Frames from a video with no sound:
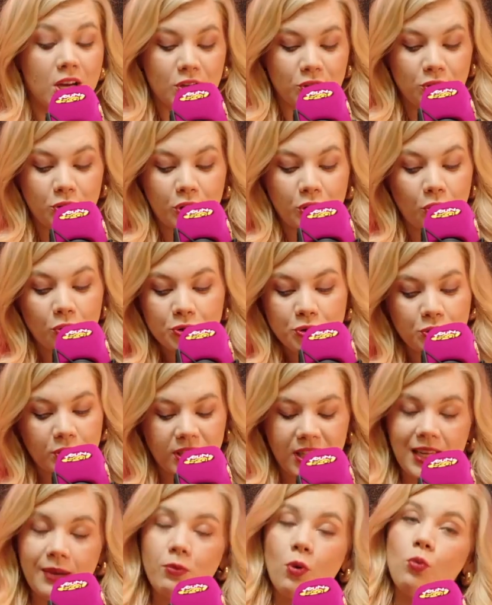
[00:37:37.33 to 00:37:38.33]
You can also
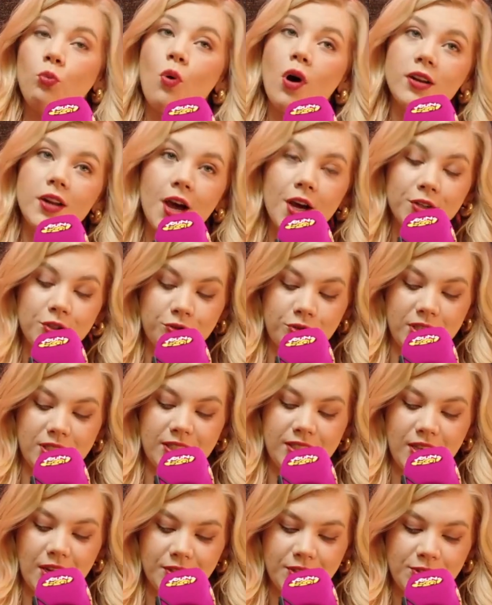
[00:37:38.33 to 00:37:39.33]
claim 100
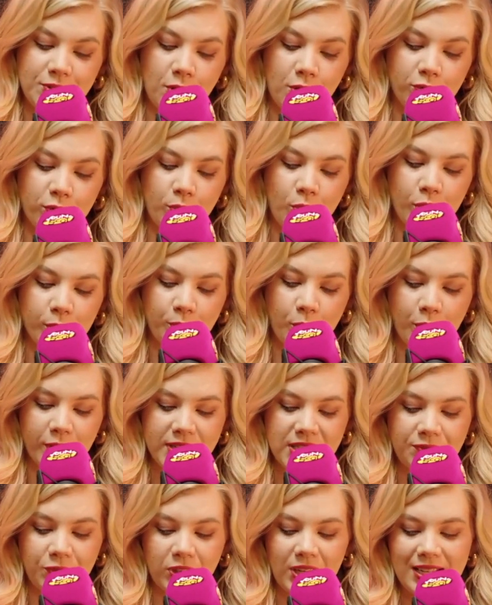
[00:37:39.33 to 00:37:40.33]
Young Scot Reward
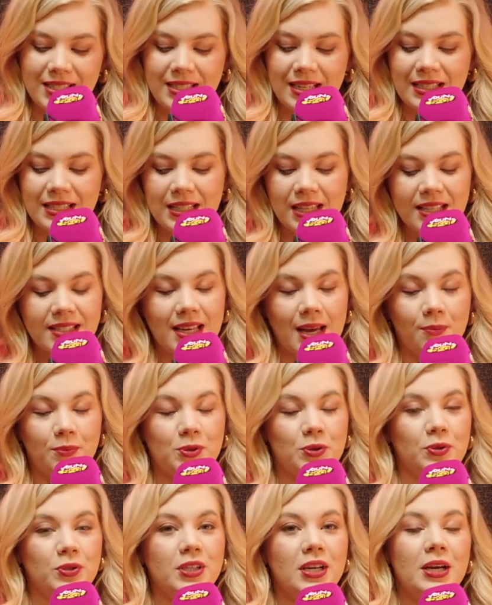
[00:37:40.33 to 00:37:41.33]
points for listening to this
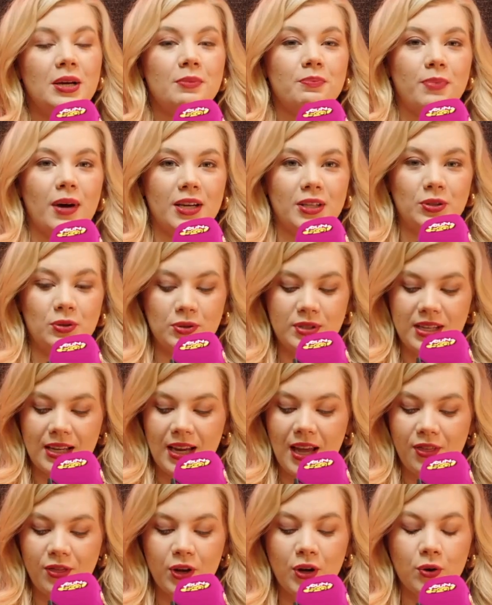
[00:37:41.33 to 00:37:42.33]
episode by
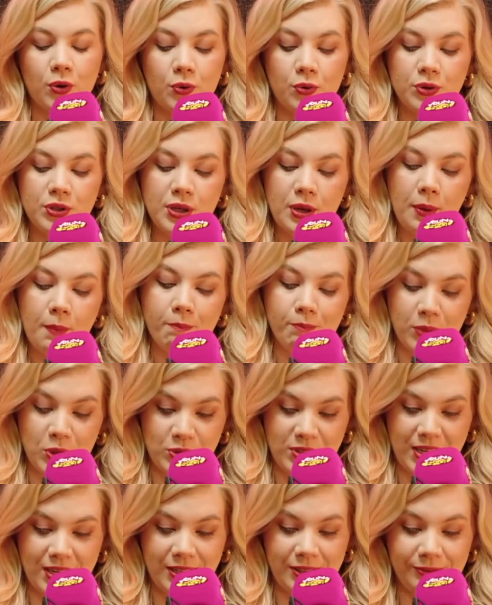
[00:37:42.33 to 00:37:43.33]
using the code
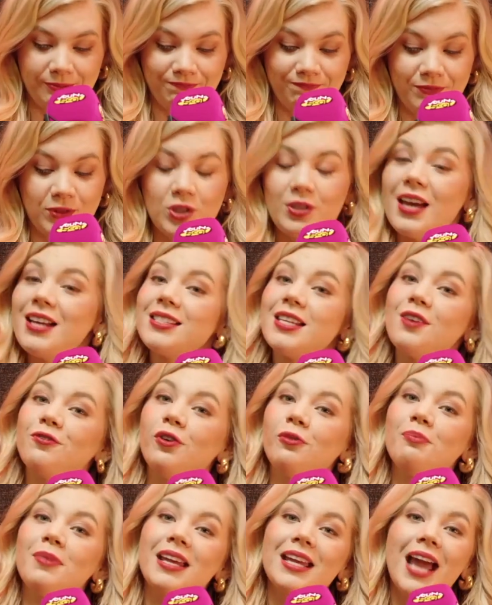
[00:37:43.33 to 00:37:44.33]
MUSIC. So that's it
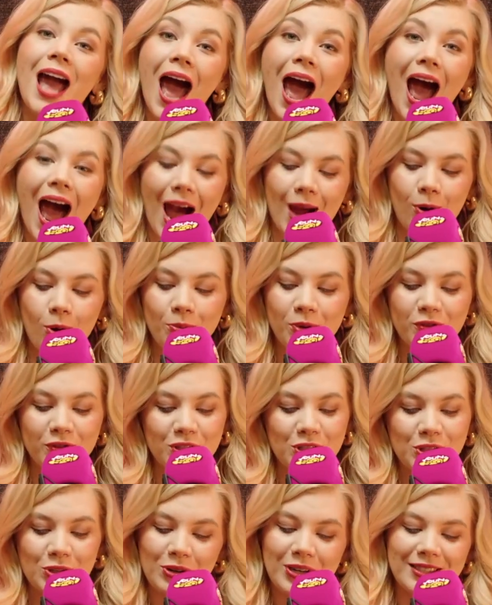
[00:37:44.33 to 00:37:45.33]
from me. I hope you've
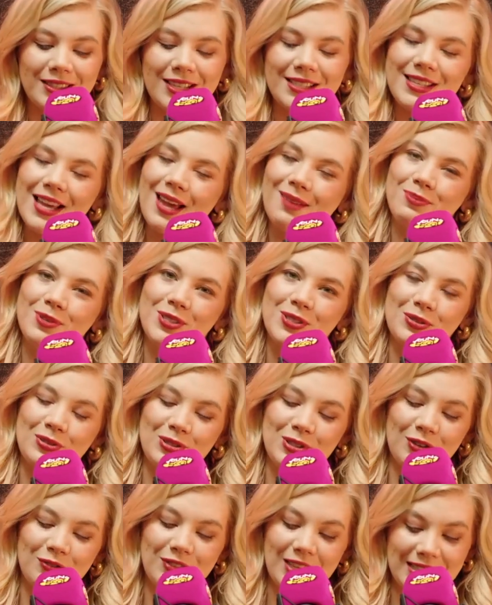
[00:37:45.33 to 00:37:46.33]
enjoyed this
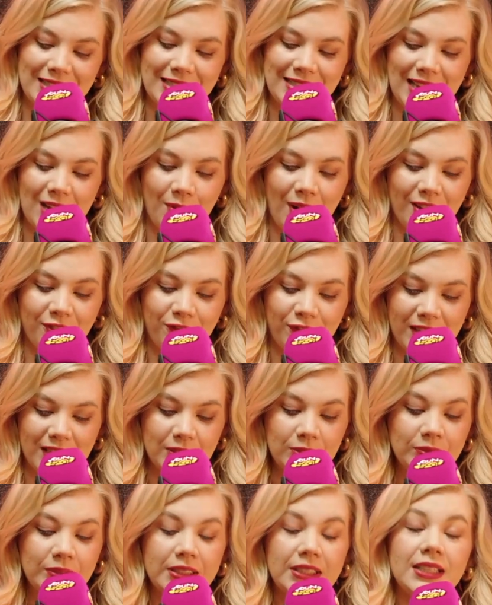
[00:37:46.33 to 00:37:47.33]
episode of This Is How I
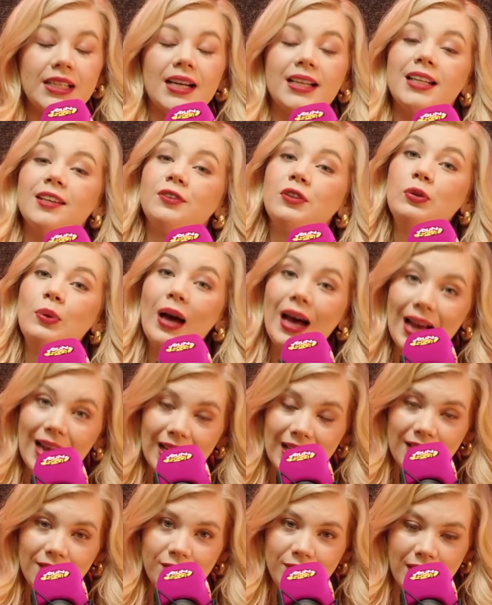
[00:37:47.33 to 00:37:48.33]
Feel. And if you
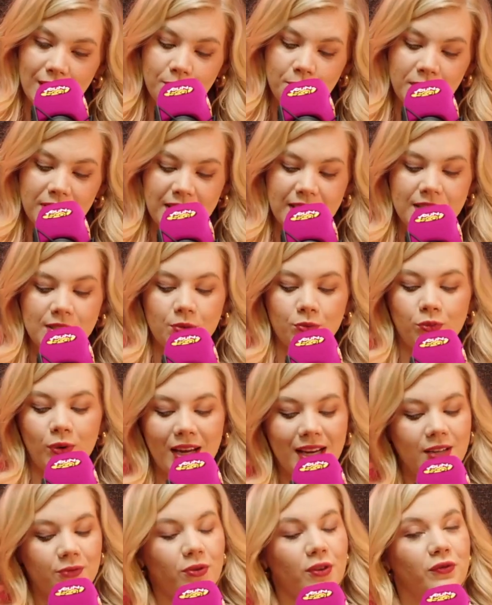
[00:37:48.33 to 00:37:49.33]
have, then please
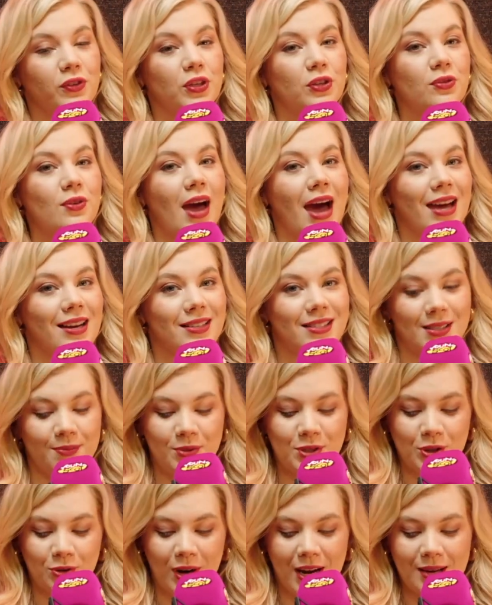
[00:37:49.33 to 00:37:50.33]
rate, review and
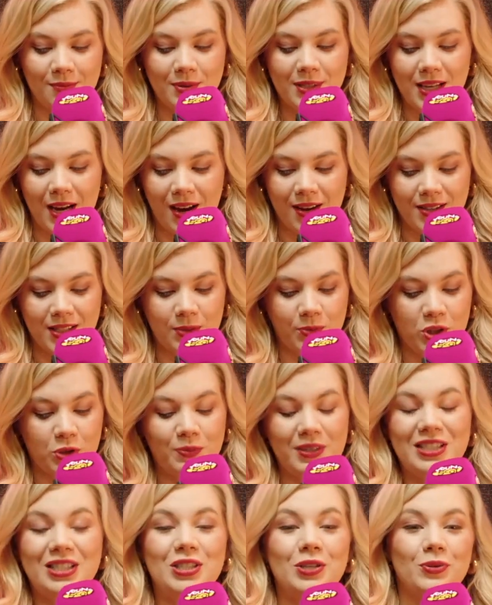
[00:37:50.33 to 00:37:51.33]
subscribe to us, which
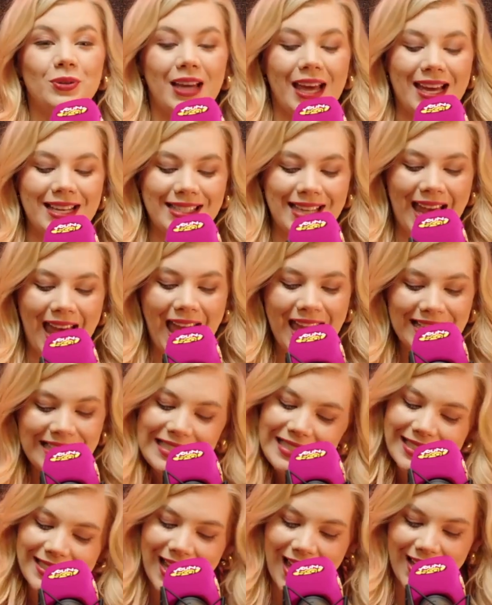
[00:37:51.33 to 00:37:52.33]
means you'll get
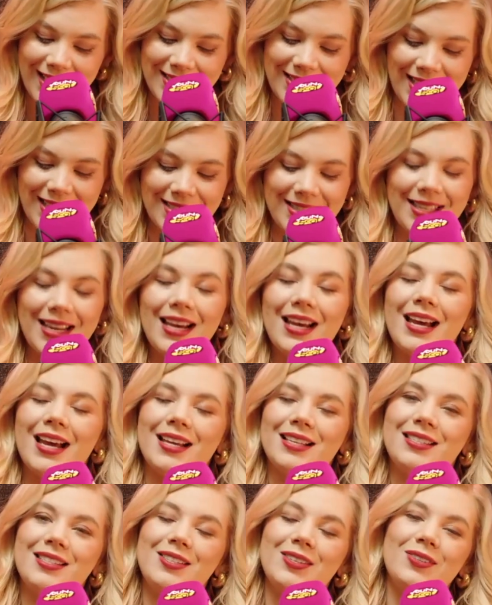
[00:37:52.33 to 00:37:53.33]
instant access
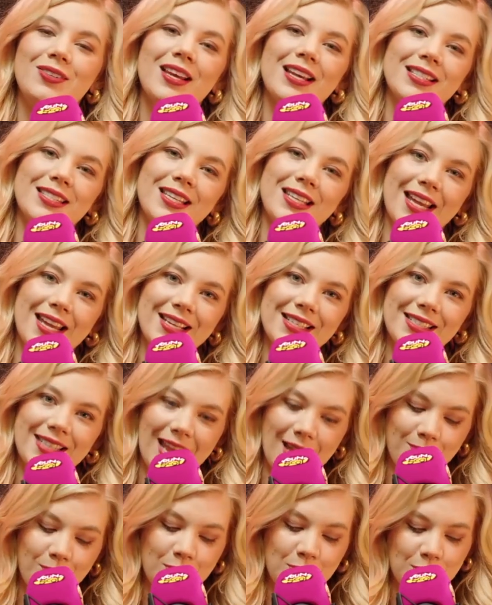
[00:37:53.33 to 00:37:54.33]
as soon as the next
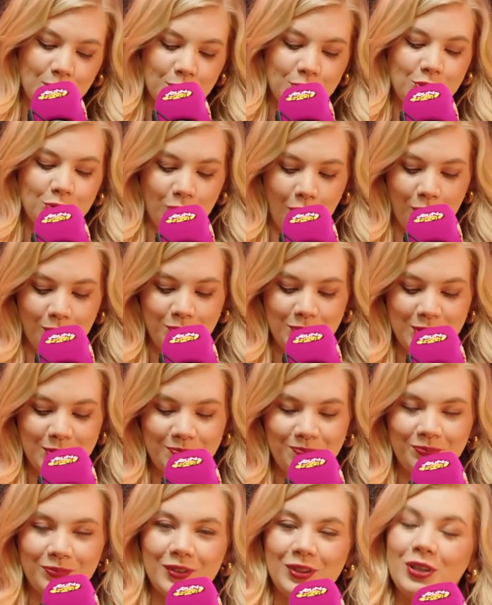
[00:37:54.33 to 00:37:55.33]
episode drops.
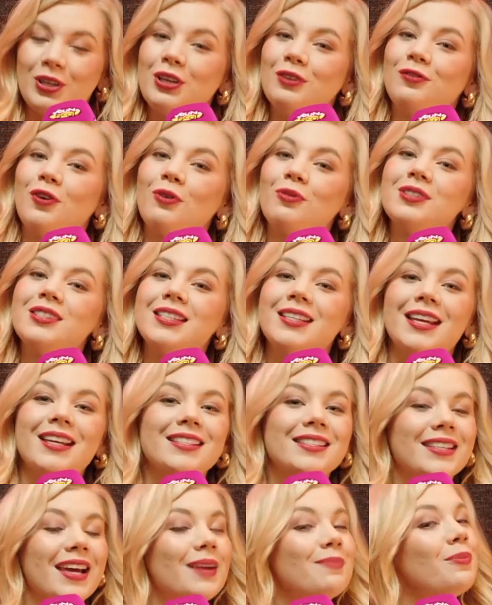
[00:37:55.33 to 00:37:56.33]
Looking forward to
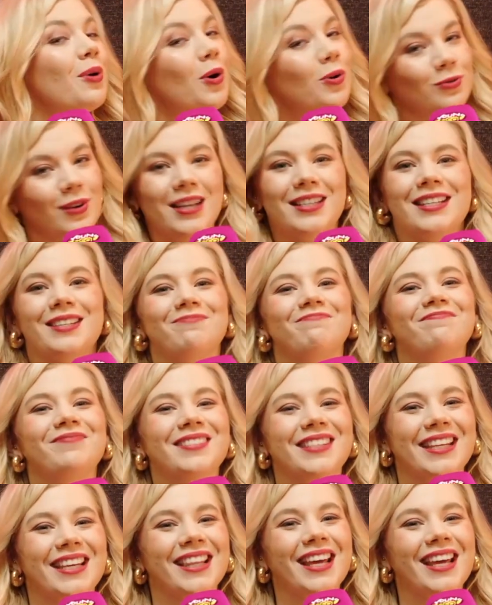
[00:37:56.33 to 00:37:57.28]
next time already. See you